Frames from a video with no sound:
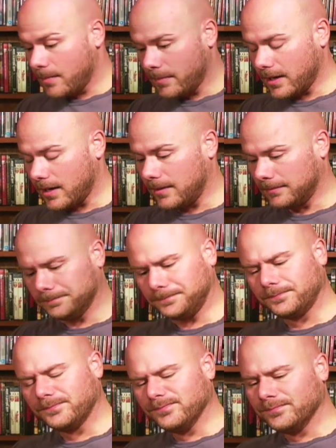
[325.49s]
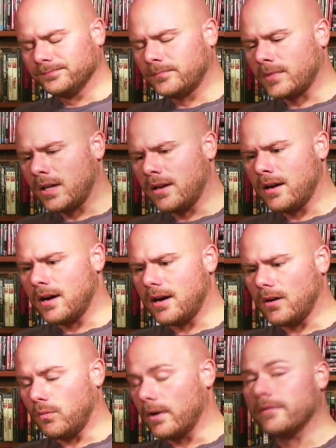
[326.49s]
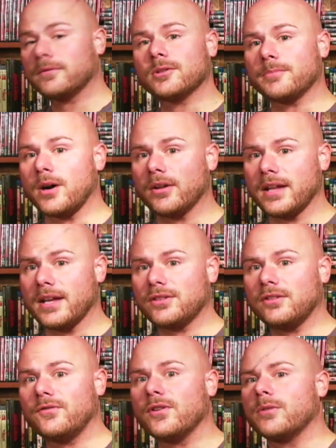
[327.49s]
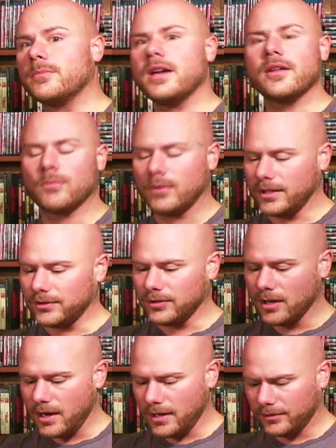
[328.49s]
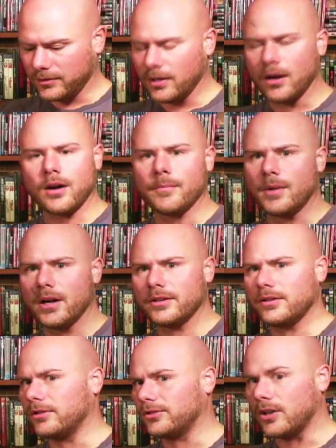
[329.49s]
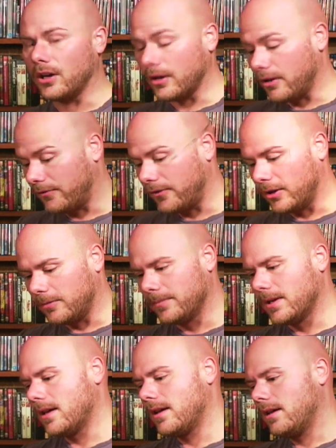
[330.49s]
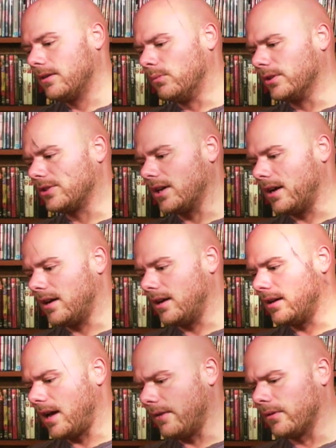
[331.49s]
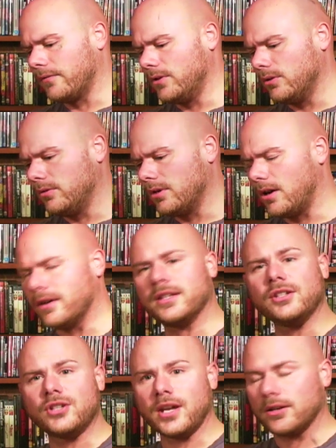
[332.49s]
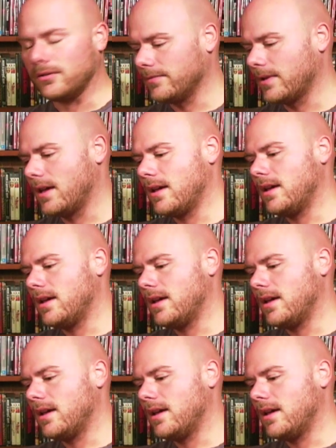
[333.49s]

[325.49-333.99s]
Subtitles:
But one of them is a Paul Naschy film. The other one is not. It's an Armando Daddario film, which I reviewed on the channel.